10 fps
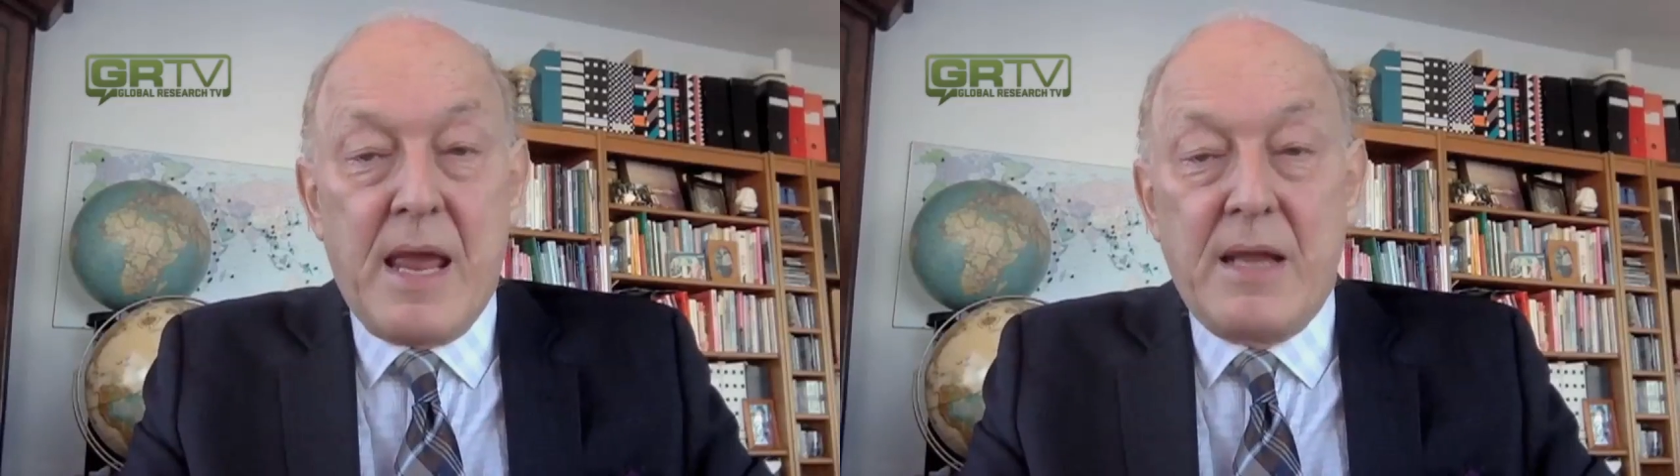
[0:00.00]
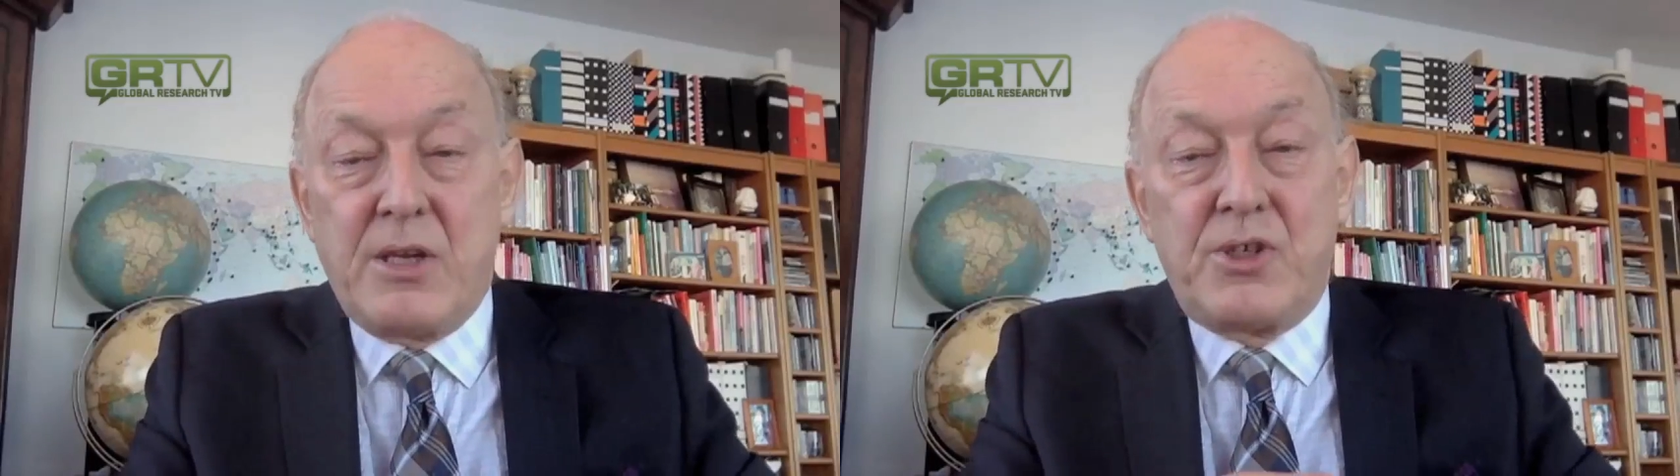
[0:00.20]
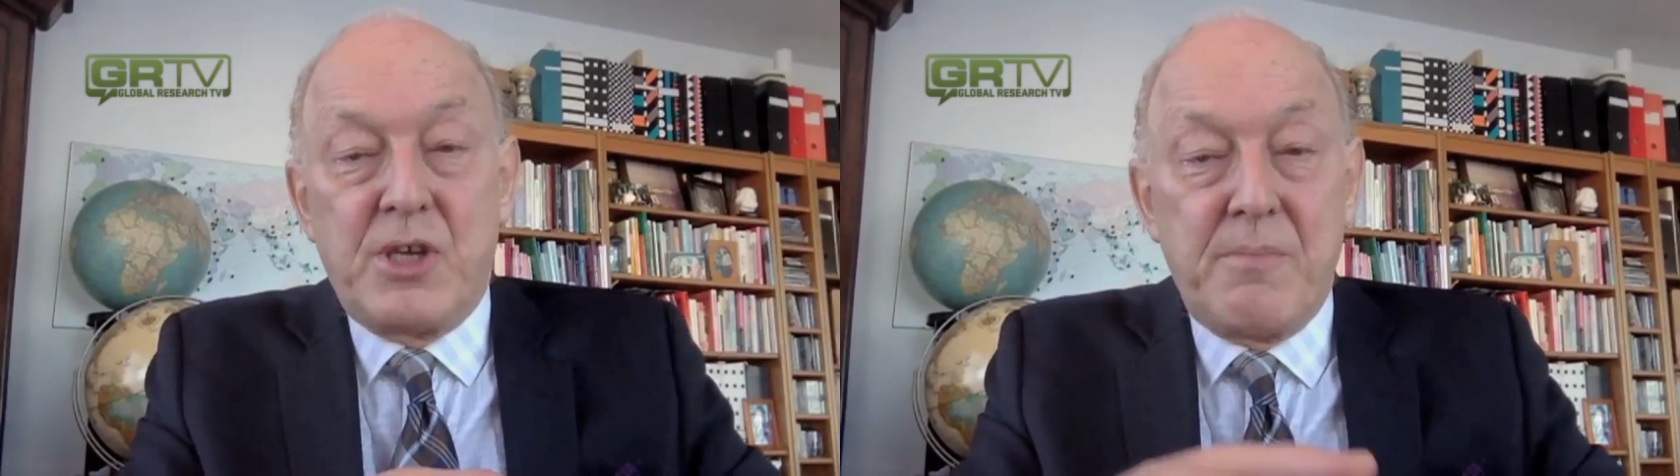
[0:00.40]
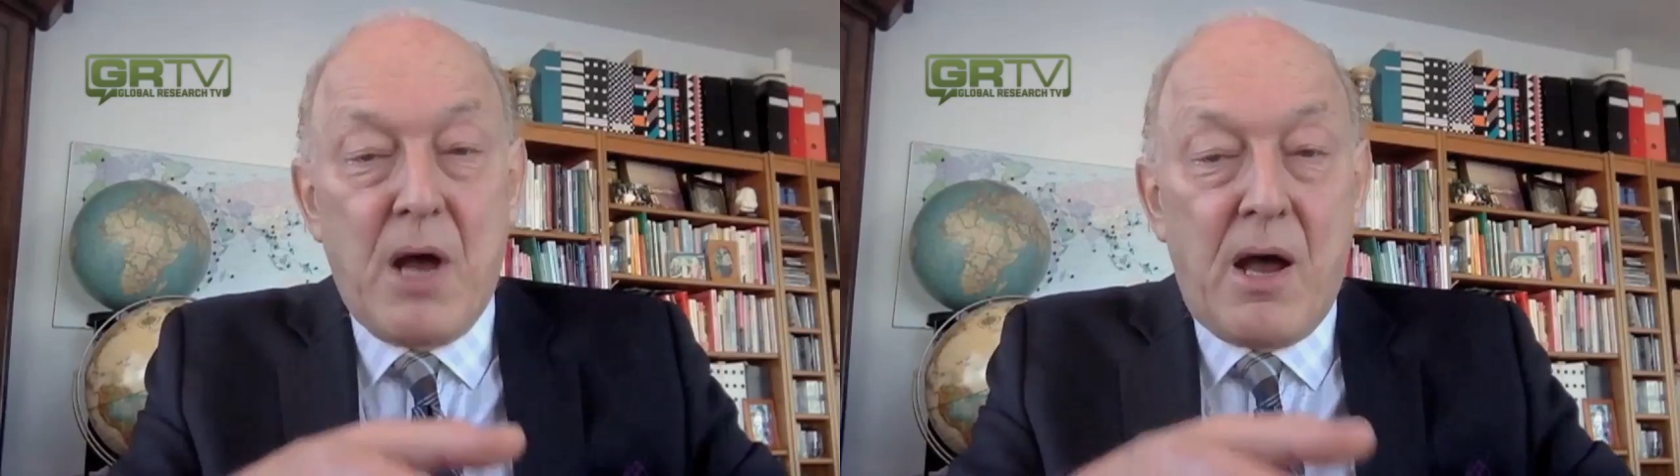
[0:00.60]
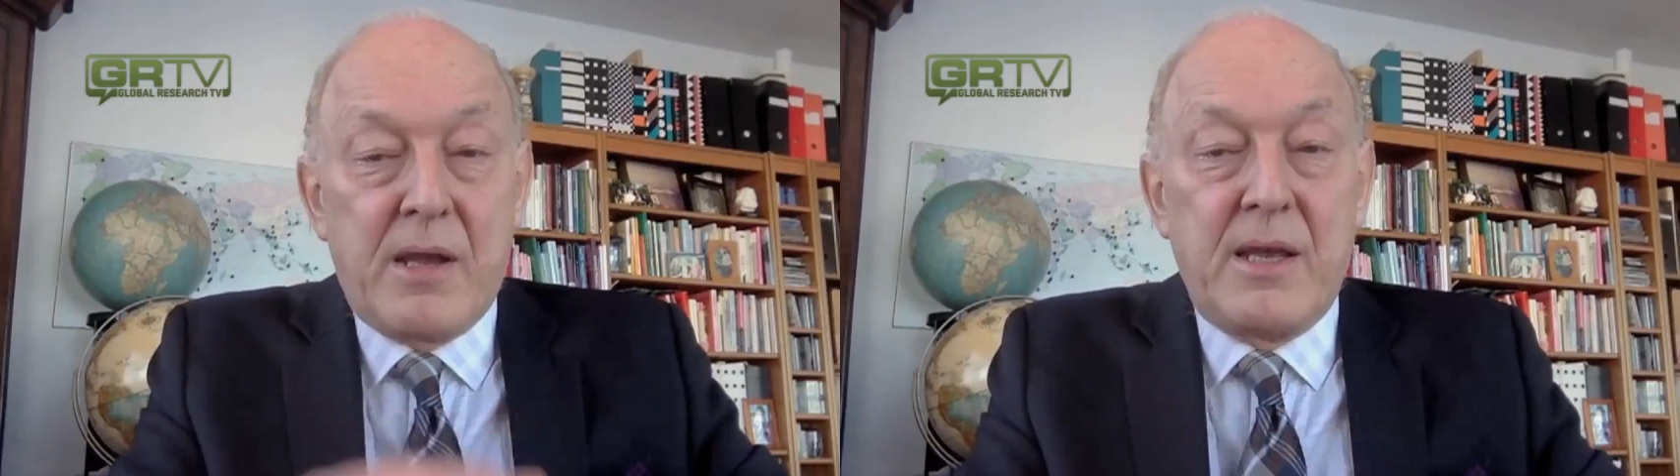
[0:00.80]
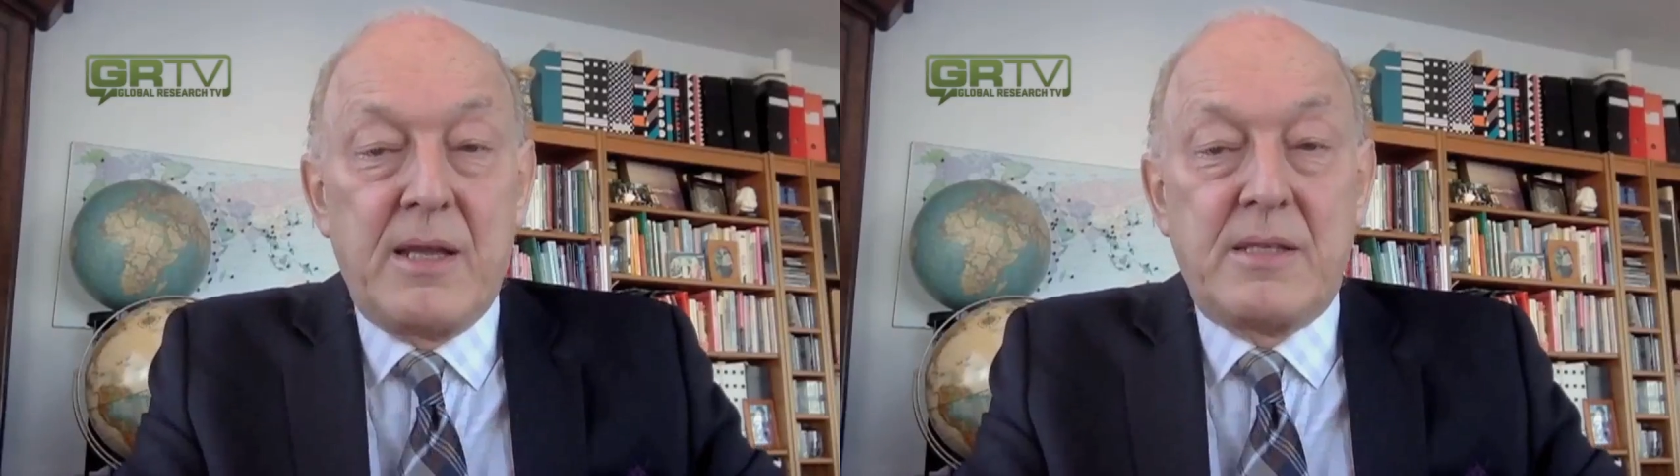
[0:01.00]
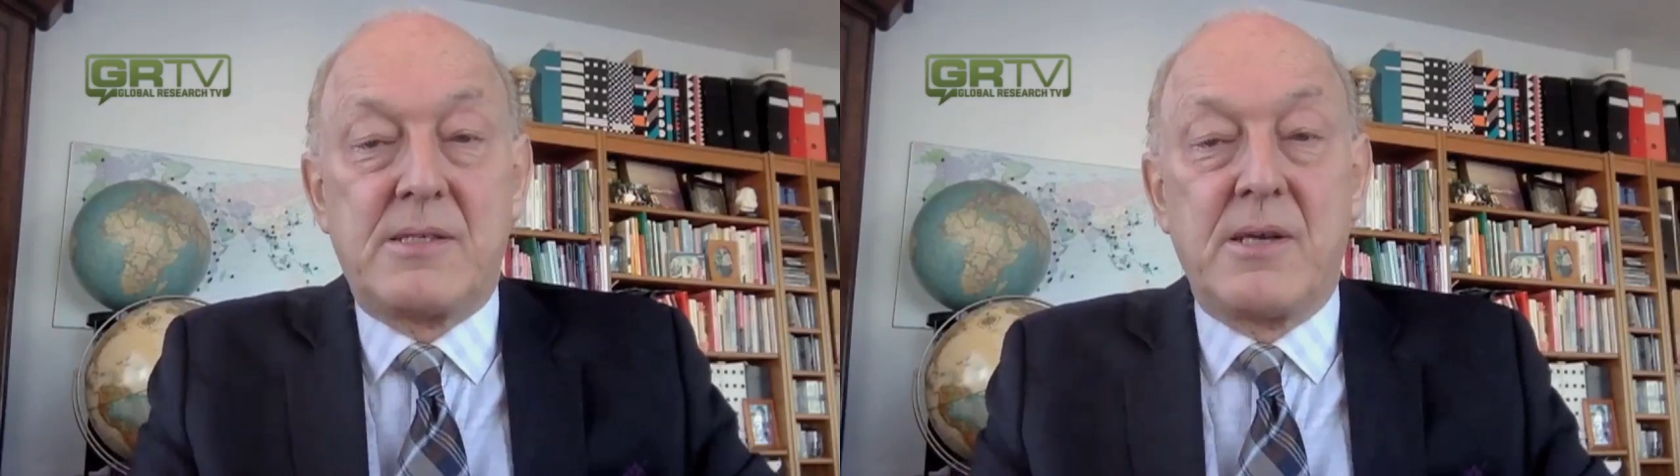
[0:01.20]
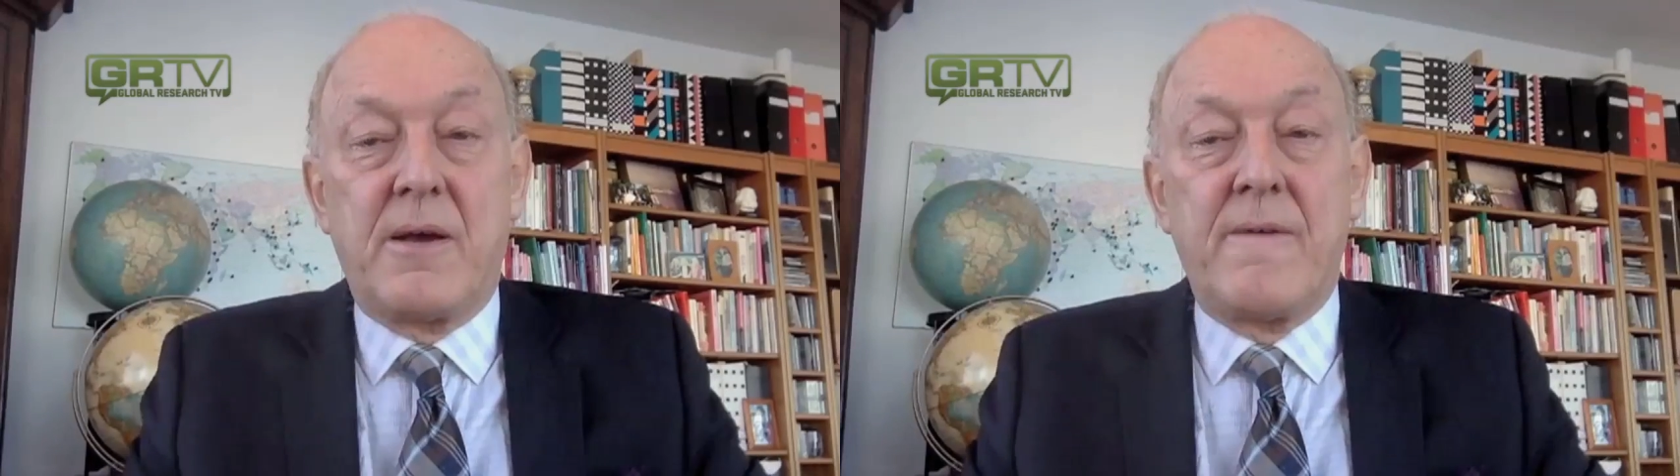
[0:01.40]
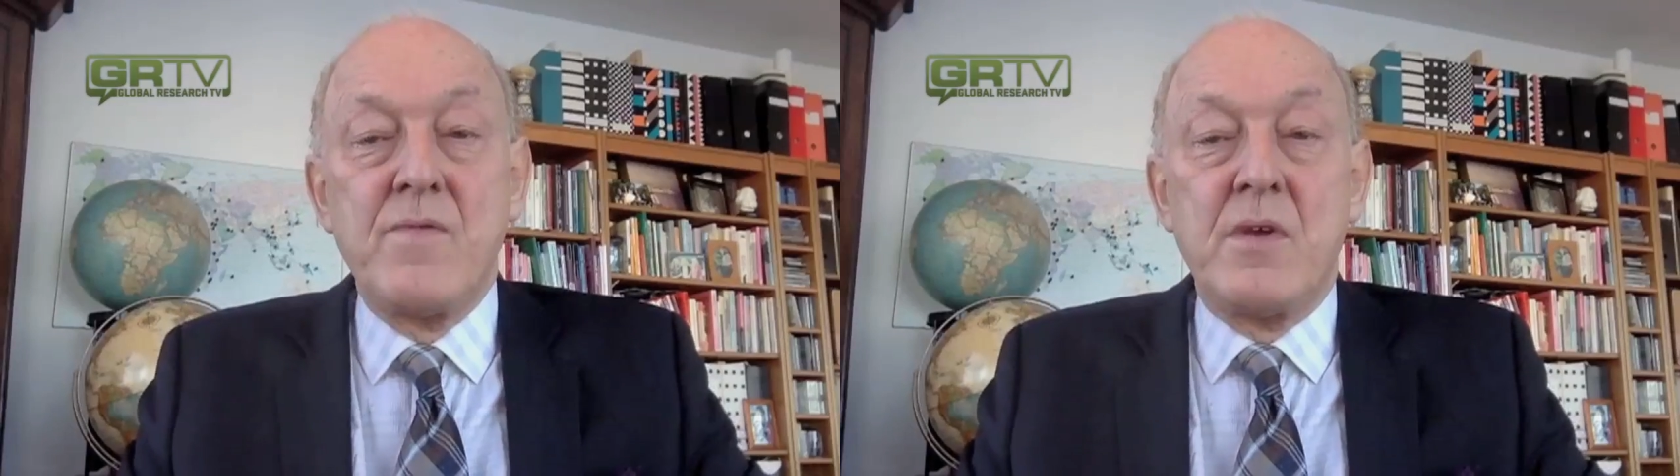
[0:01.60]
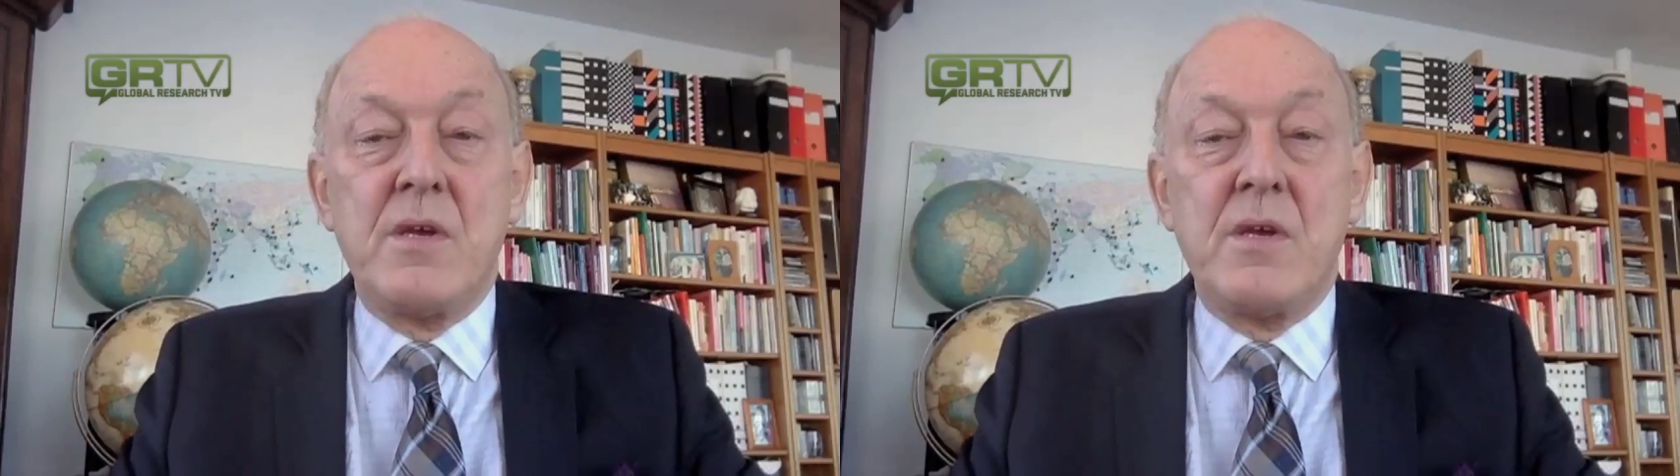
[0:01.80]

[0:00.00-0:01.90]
energy markets, the